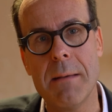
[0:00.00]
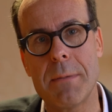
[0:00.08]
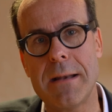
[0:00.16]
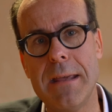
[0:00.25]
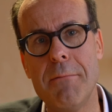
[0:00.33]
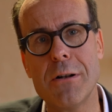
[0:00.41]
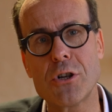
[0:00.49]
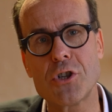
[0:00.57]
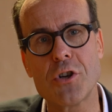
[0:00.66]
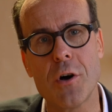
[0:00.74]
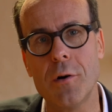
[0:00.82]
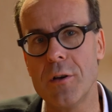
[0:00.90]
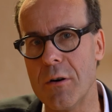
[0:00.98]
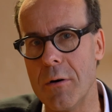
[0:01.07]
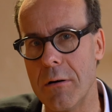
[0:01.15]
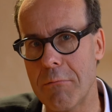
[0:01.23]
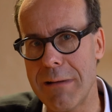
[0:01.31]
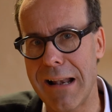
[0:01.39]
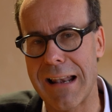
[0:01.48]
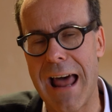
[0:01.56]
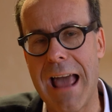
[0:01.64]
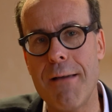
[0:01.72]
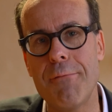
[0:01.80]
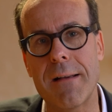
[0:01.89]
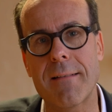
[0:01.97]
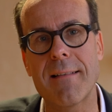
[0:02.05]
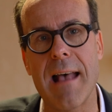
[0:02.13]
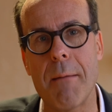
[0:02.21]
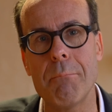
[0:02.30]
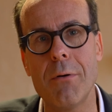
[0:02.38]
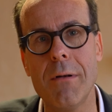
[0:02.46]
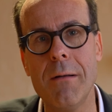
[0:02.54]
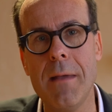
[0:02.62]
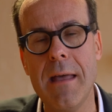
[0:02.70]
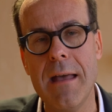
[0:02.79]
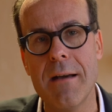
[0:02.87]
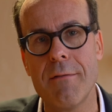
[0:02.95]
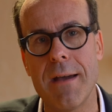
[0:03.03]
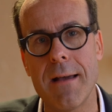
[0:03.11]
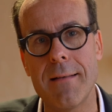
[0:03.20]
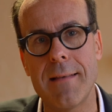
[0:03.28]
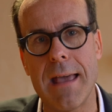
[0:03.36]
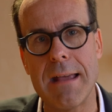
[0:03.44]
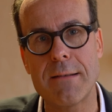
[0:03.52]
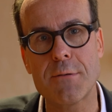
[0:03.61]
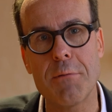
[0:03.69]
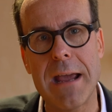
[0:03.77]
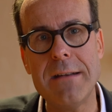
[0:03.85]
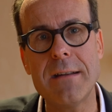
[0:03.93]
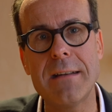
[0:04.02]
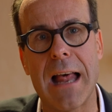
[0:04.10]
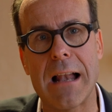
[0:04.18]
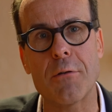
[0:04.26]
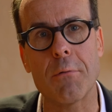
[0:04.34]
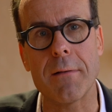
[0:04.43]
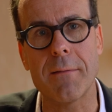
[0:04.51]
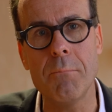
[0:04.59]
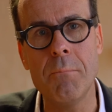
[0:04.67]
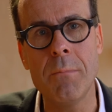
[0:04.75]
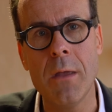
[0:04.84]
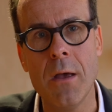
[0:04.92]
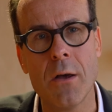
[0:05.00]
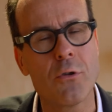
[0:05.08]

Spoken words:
But he will show you a real life example where they trained an algorithm